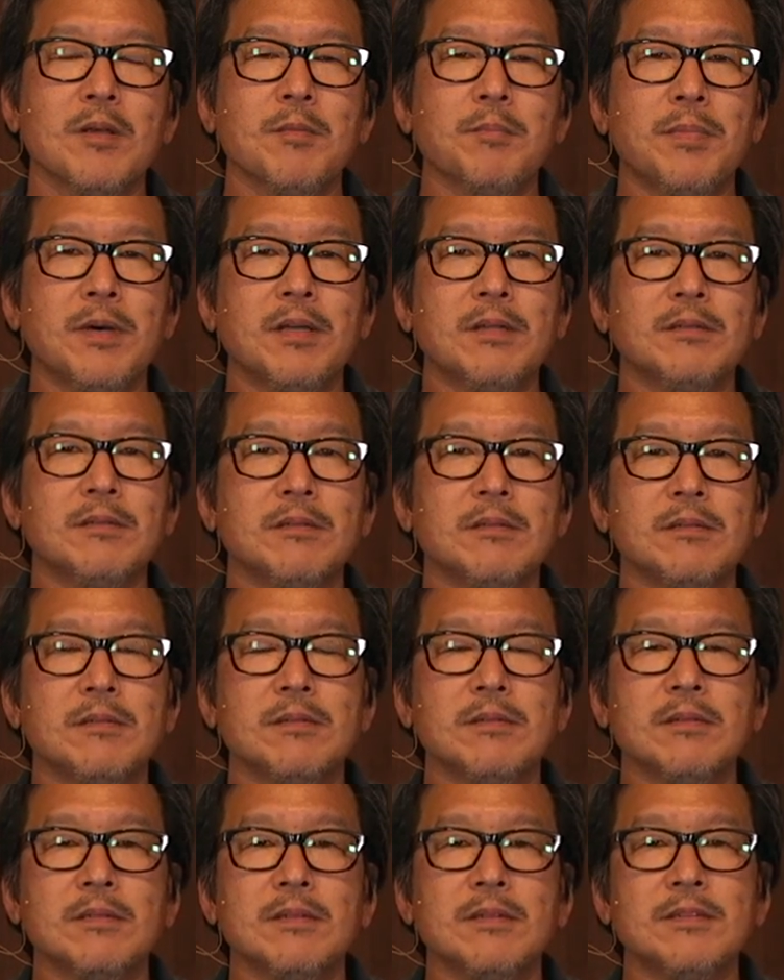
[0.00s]
But
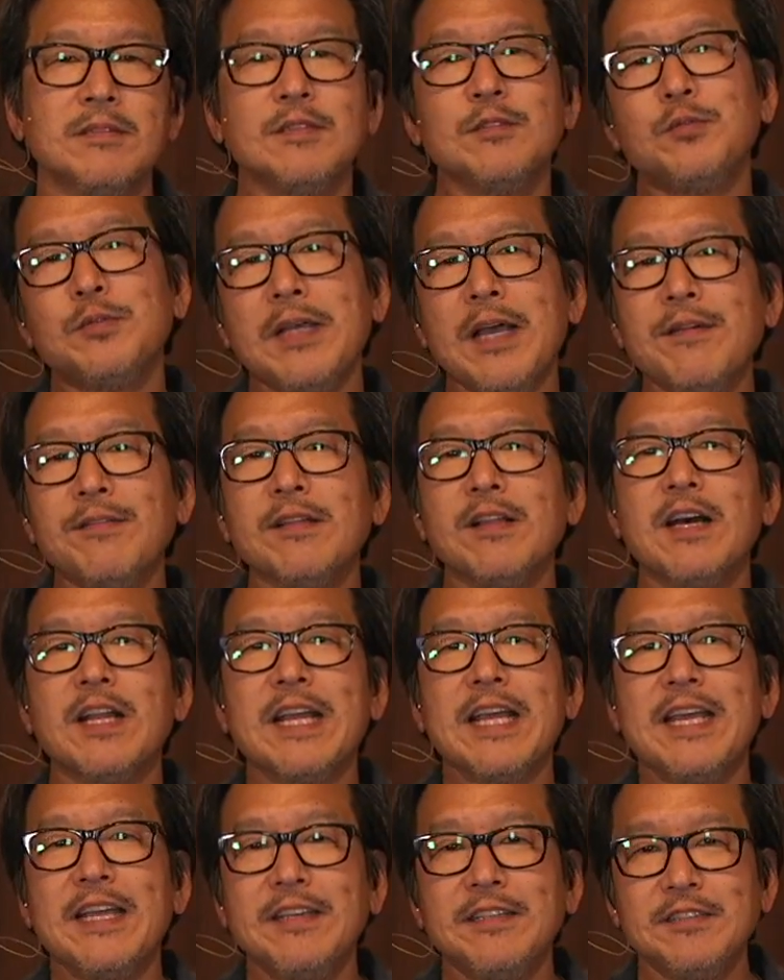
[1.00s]
since we have a lot of
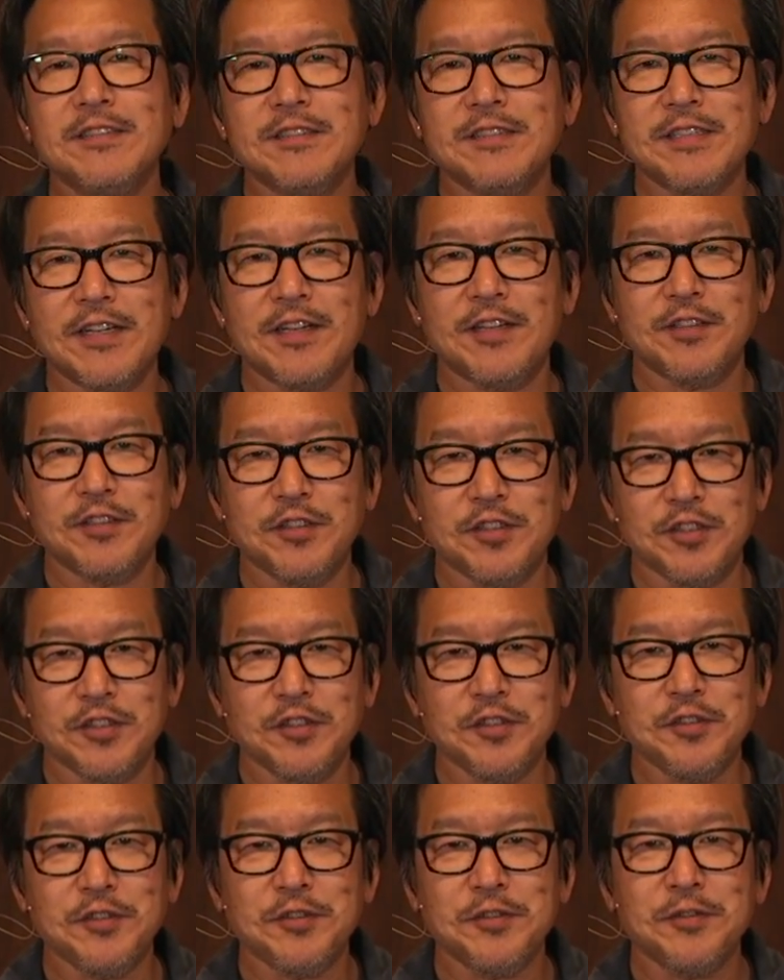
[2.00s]
Asians at our
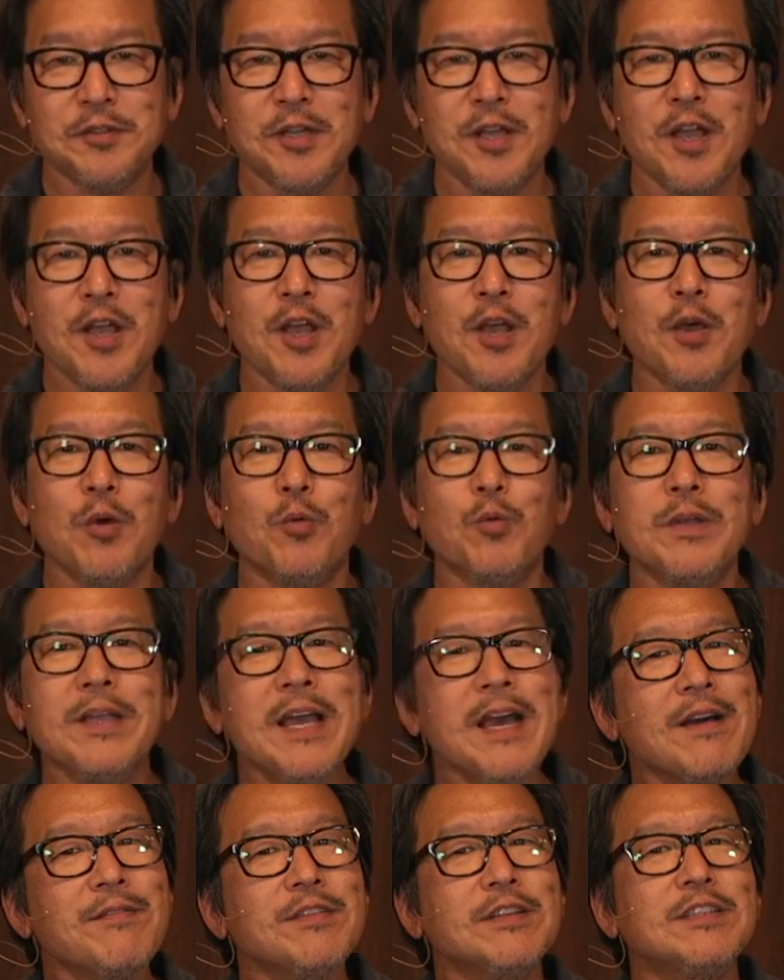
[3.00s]
church, we
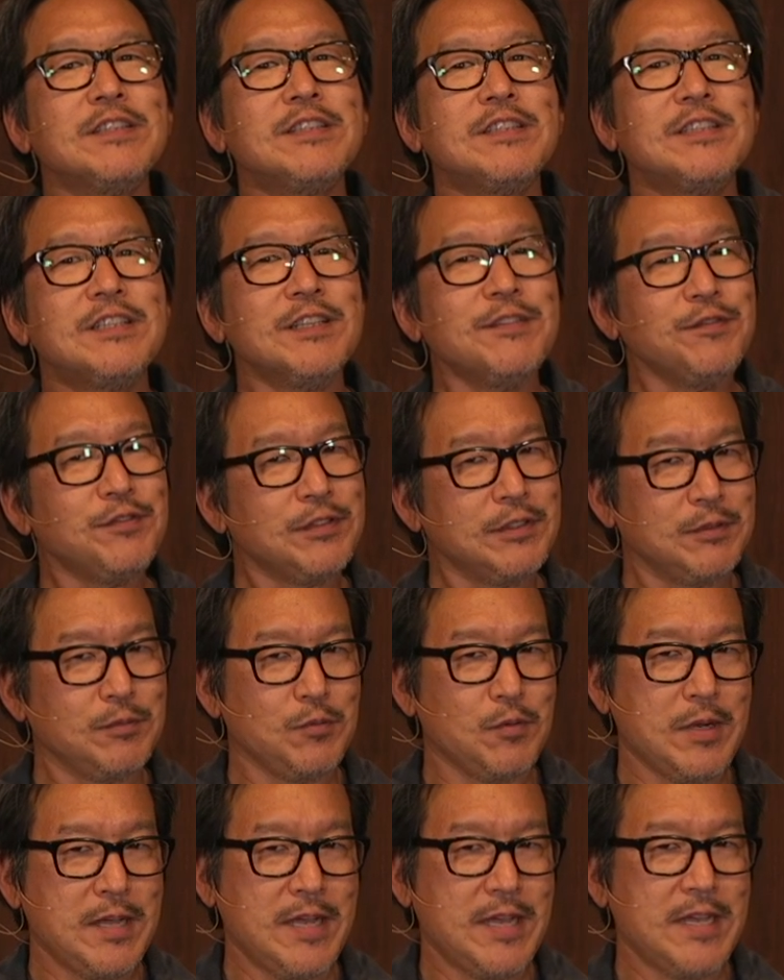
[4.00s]
have a different
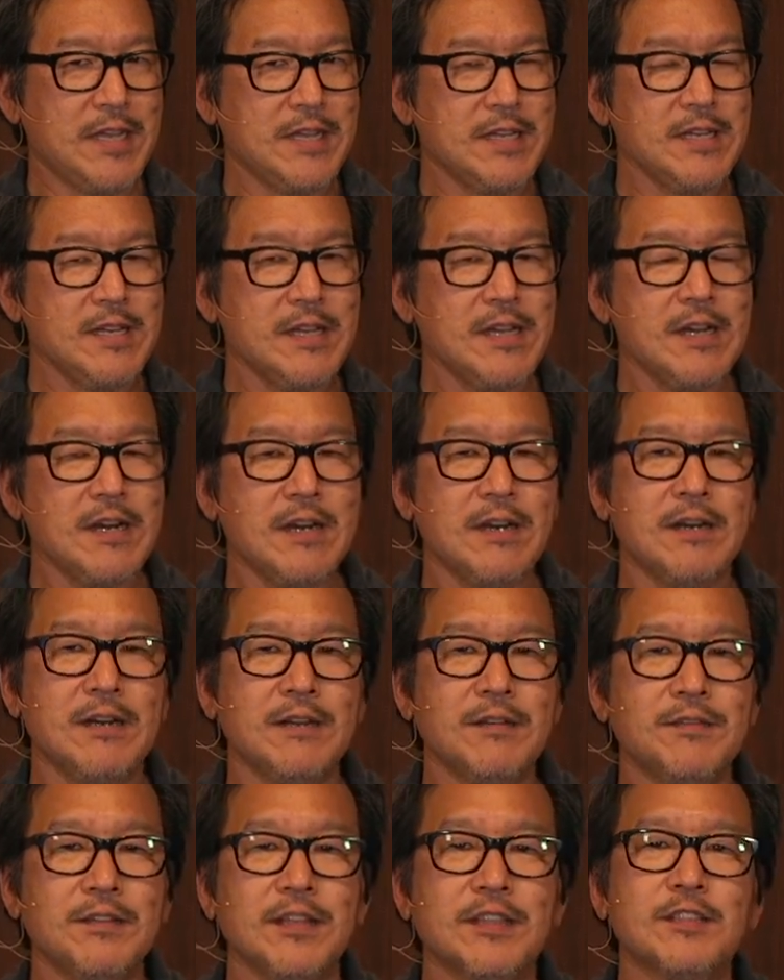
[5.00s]
way
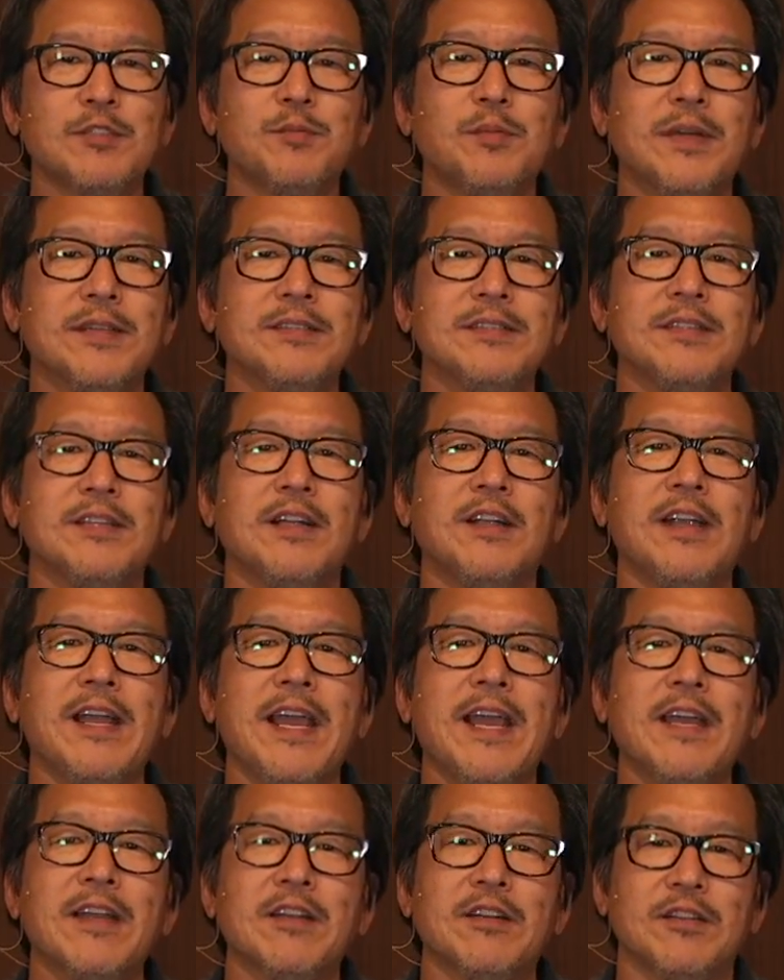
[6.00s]
of expressing our
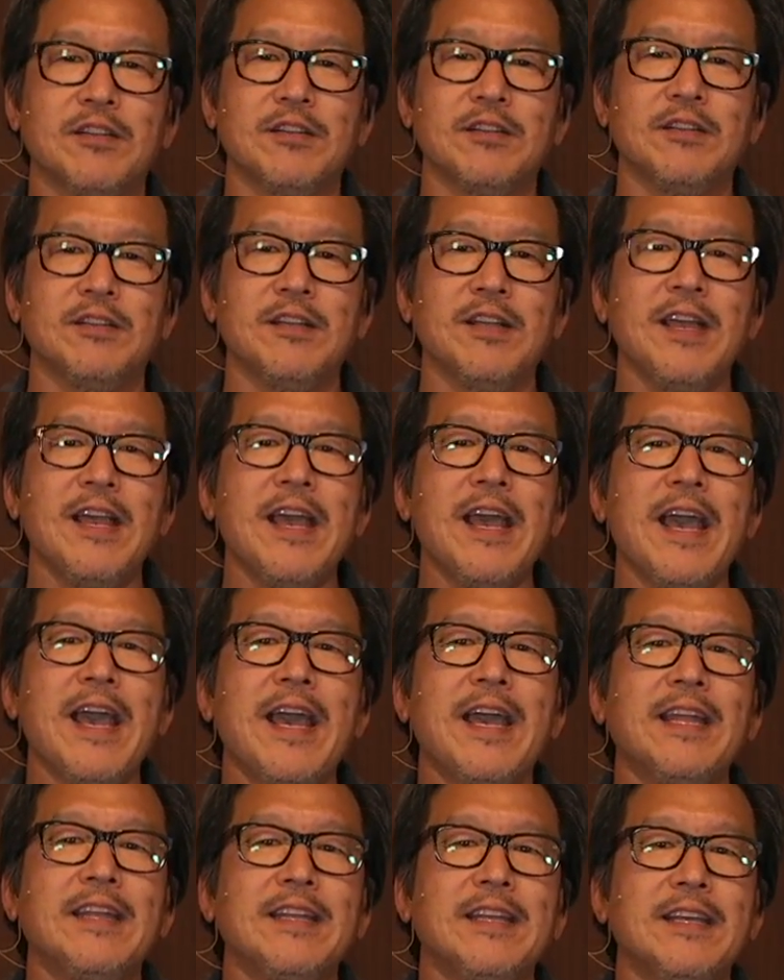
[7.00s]
anger,
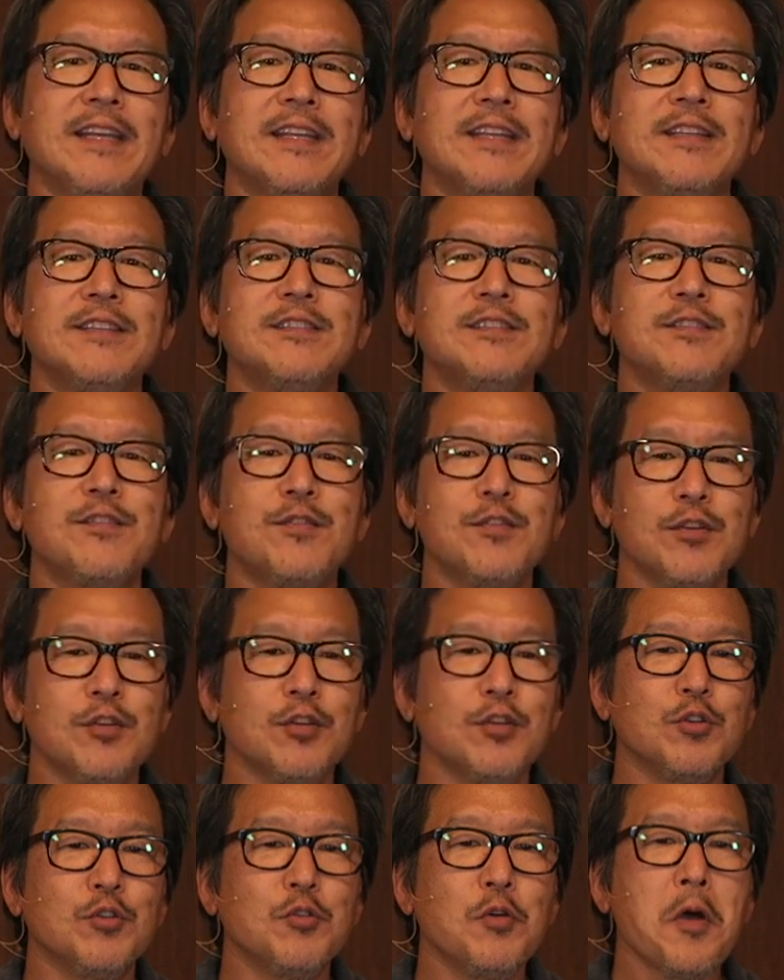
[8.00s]
and it is
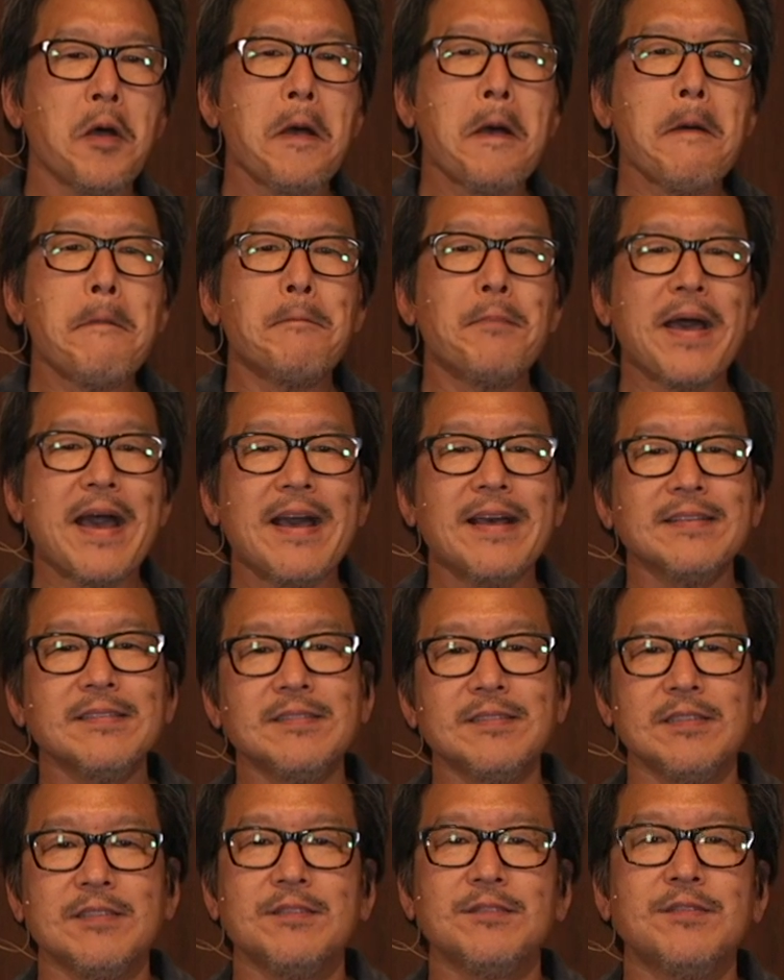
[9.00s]
through
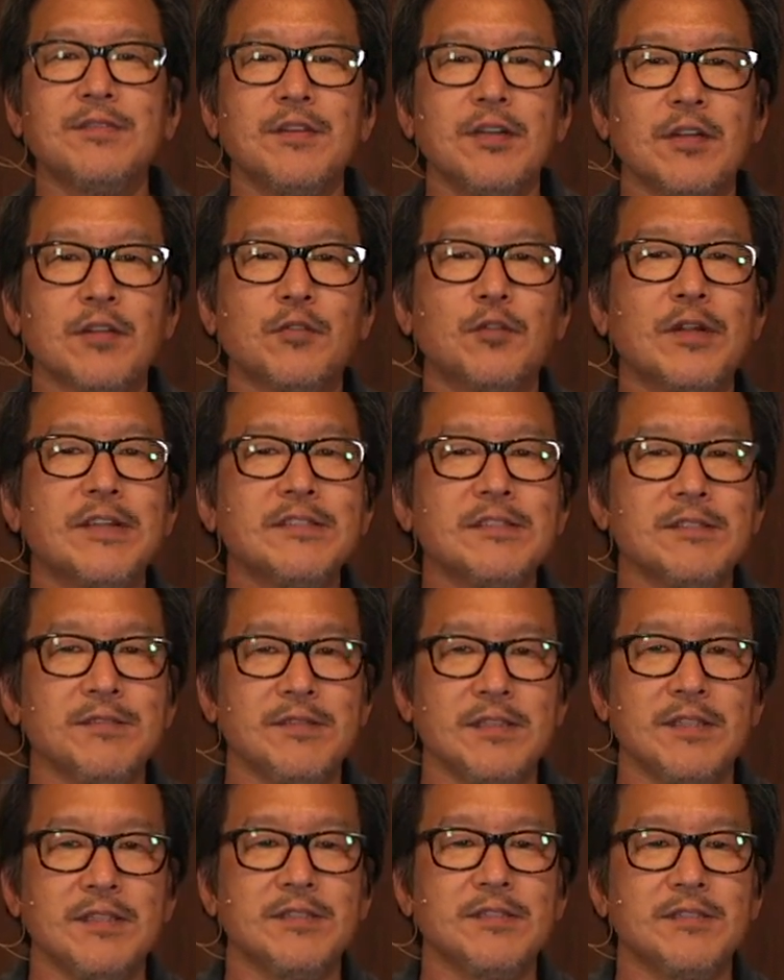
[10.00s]
passive
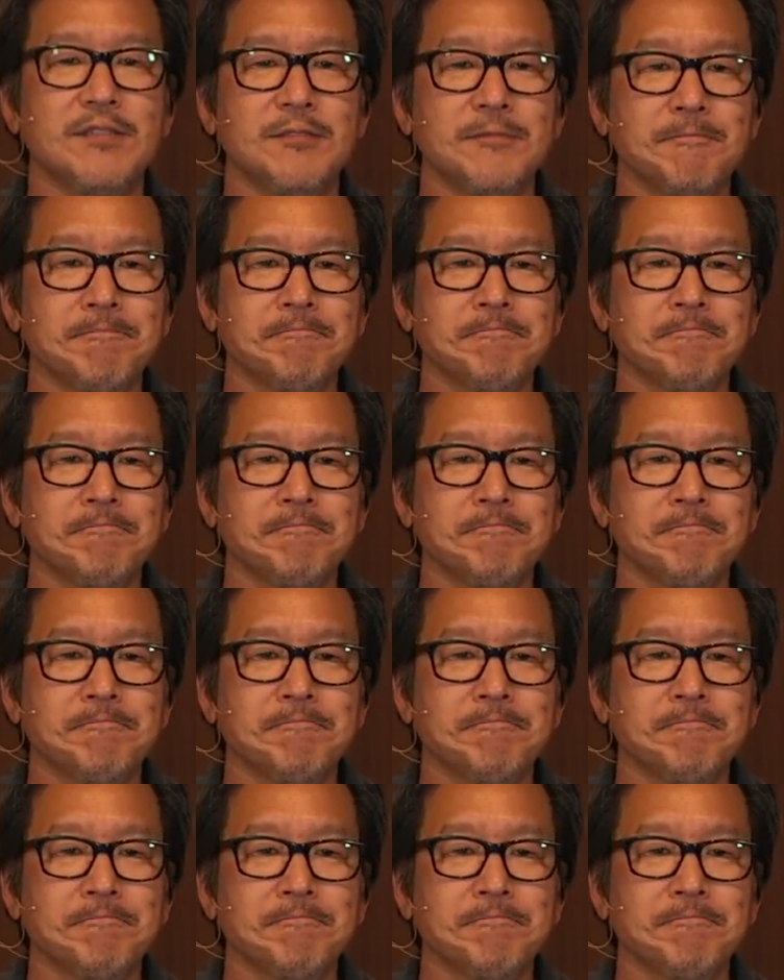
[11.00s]
aggressiveness.